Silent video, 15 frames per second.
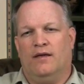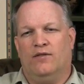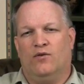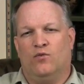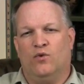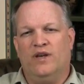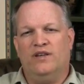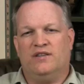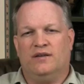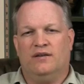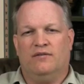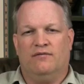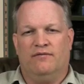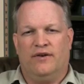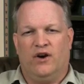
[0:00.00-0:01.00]
The
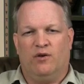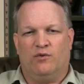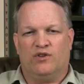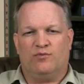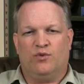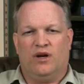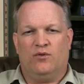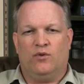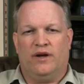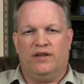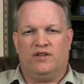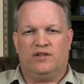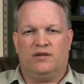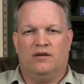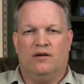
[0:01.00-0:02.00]
reason variable spread
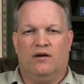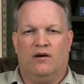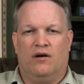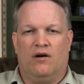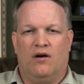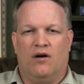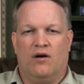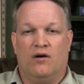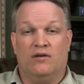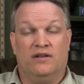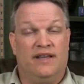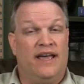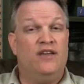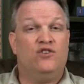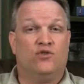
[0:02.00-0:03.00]
rates are
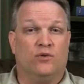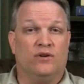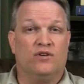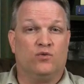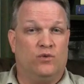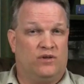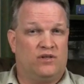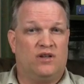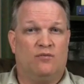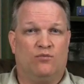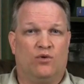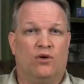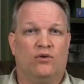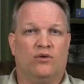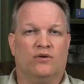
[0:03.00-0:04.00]
dangerous with
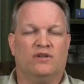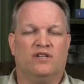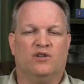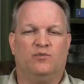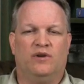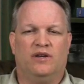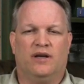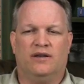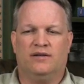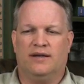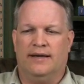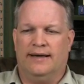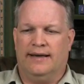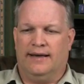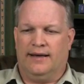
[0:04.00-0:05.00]
some brokers is
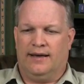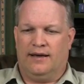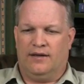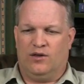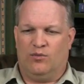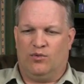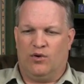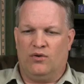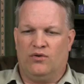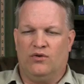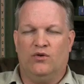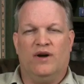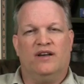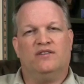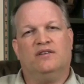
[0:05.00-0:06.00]
because the
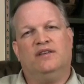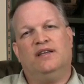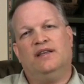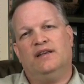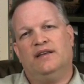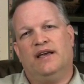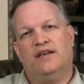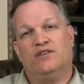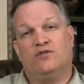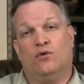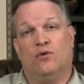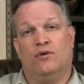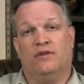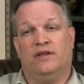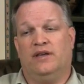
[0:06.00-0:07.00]
broker who has a dealing
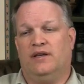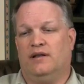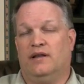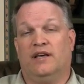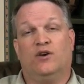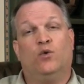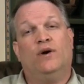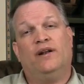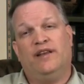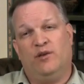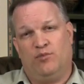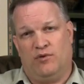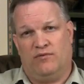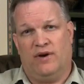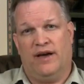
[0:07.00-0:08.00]
desk or the
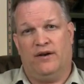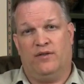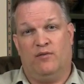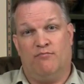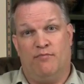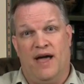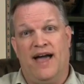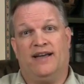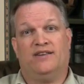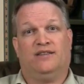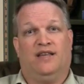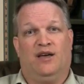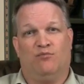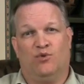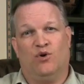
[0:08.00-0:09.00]
liquidity provider that
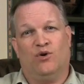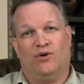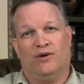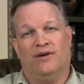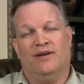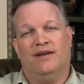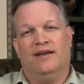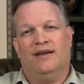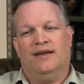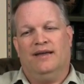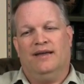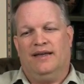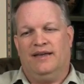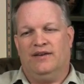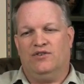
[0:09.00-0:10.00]
backs that broker
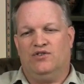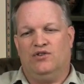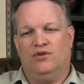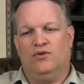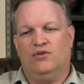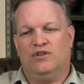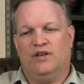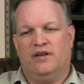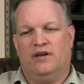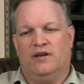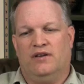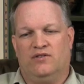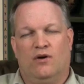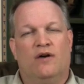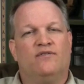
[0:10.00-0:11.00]

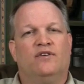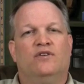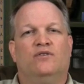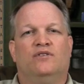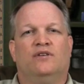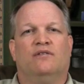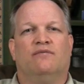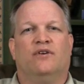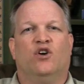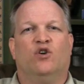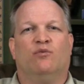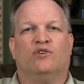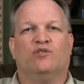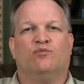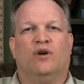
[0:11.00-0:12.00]
is often using a
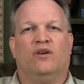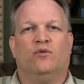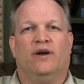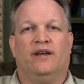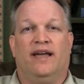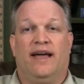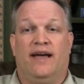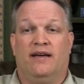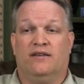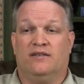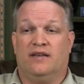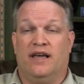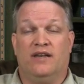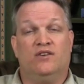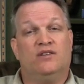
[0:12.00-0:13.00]
variable spread rate
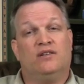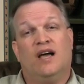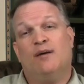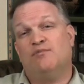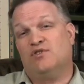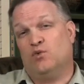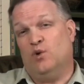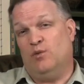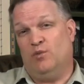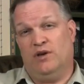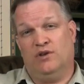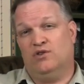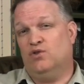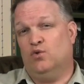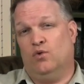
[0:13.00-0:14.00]
as a stop
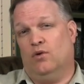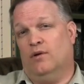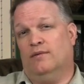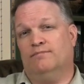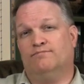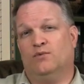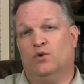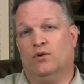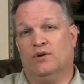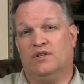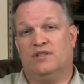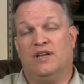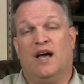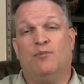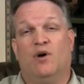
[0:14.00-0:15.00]
sweeping tool or a
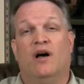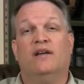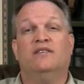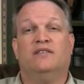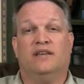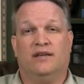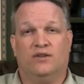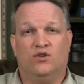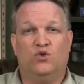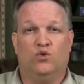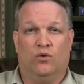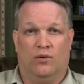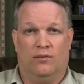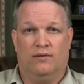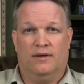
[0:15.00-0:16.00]
stop hunting
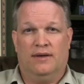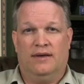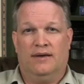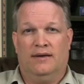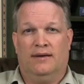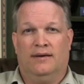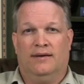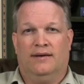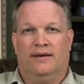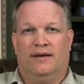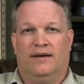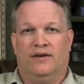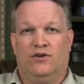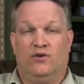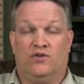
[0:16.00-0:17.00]
tool.
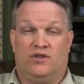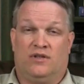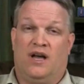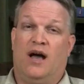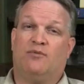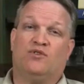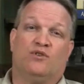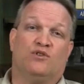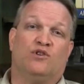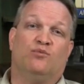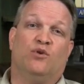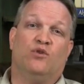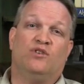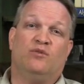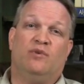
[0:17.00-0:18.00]
Your stops are
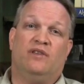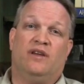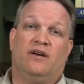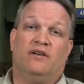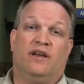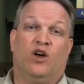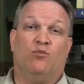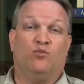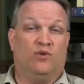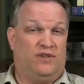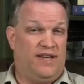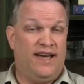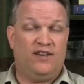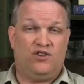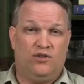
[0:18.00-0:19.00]
supposed to be there to help
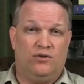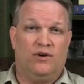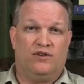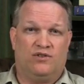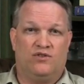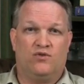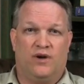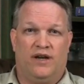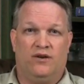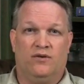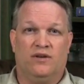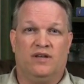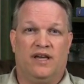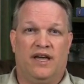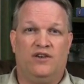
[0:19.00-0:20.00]
protect you as a
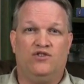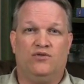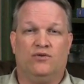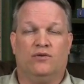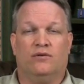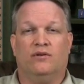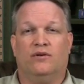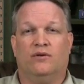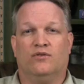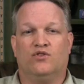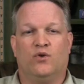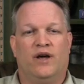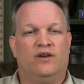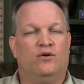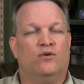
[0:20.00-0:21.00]
trader in case your
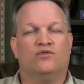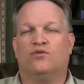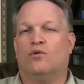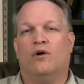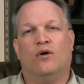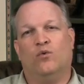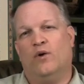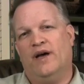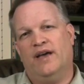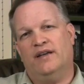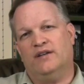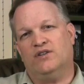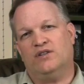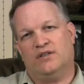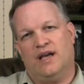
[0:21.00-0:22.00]
trade goes the wrong way
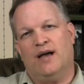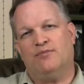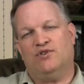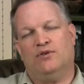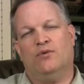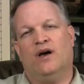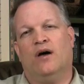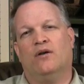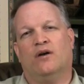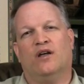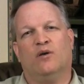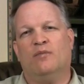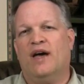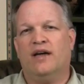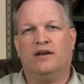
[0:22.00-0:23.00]
and it stops you out
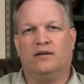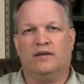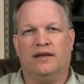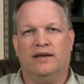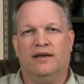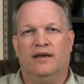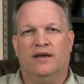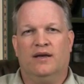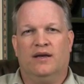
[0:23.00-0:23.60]
automatically